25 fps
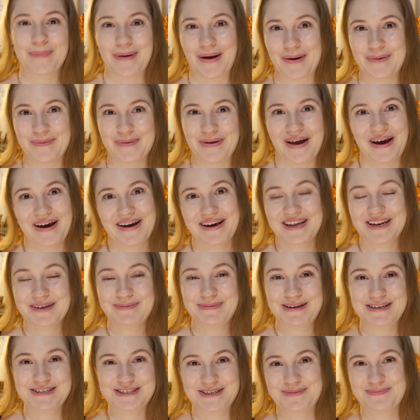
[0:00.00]
but we are going to
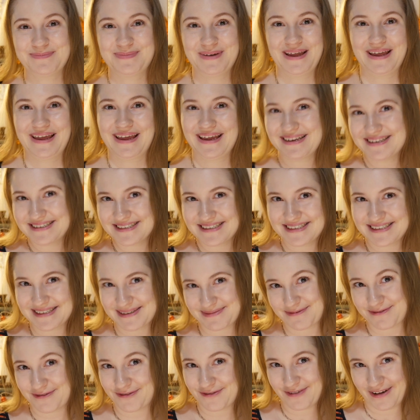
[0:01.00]
be jumping into
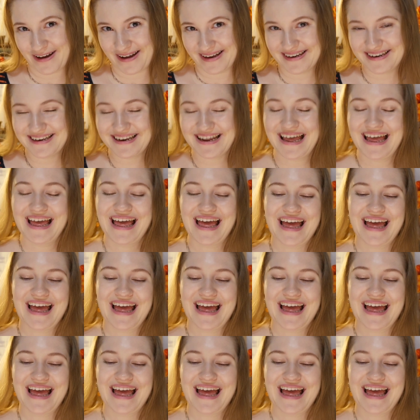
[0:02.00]
some fun.